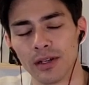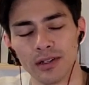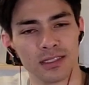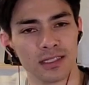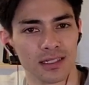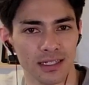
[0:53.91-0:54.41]

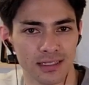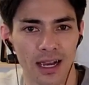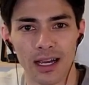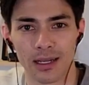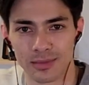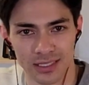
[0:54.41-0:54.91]
There isn't a
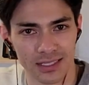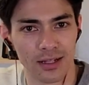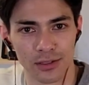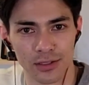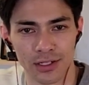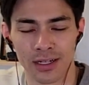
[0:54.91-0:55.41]
time
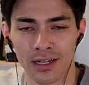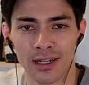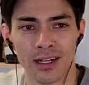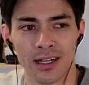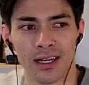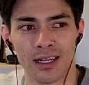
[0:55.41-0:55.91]
seller
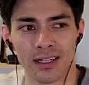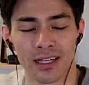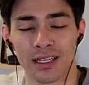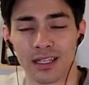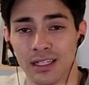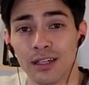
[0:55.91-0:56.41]

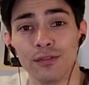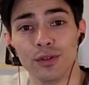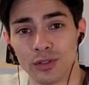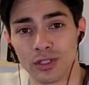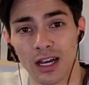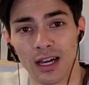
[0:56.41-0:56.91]
that can give
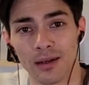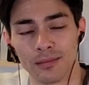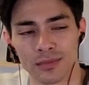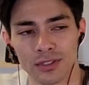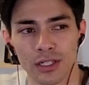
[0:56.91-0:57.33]
you time.